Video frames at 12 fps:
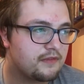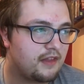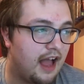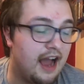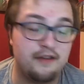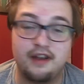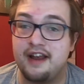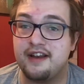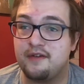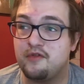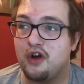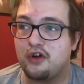and and
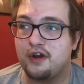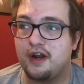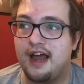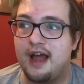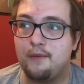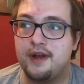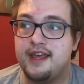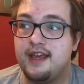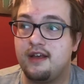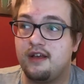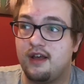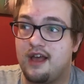I'm not gonna lie, when
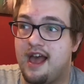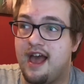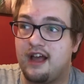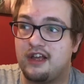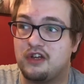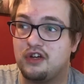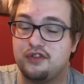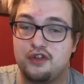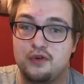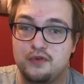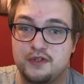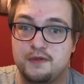he uh, got
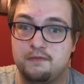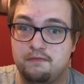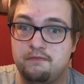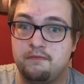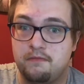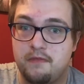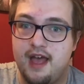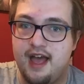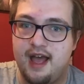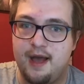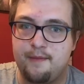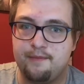those
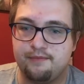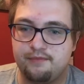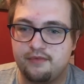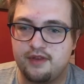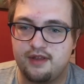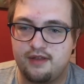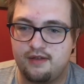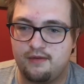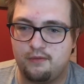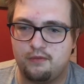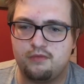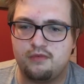um.
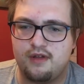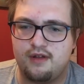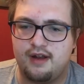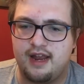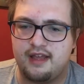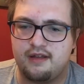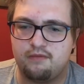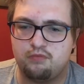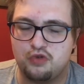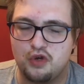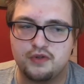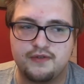like
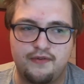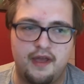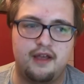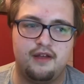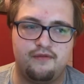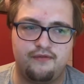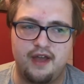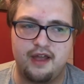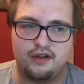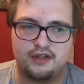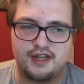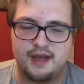those fa
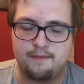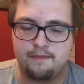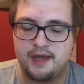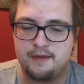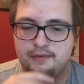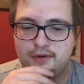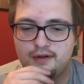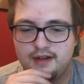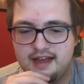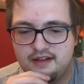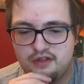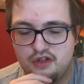failed um, people,
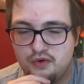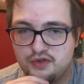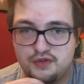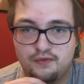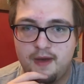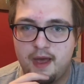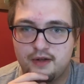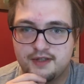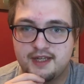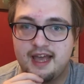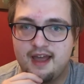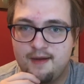like those who failed to
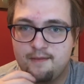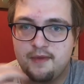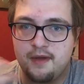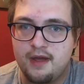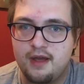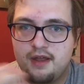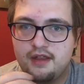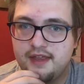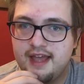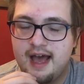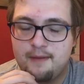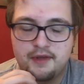get him
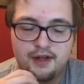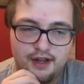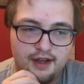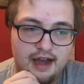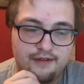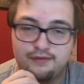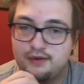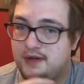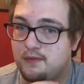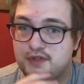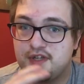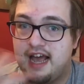the amulet, I thought he
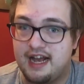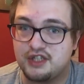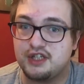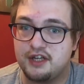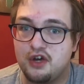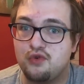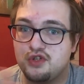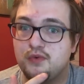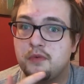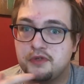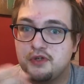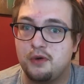was actually going to
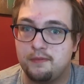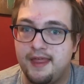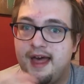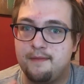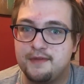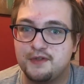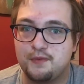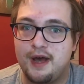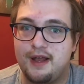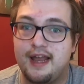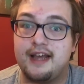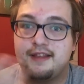absorb them as well,
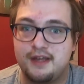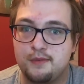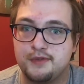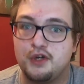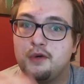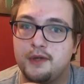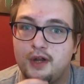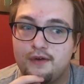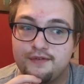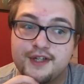like the Absorbaloff.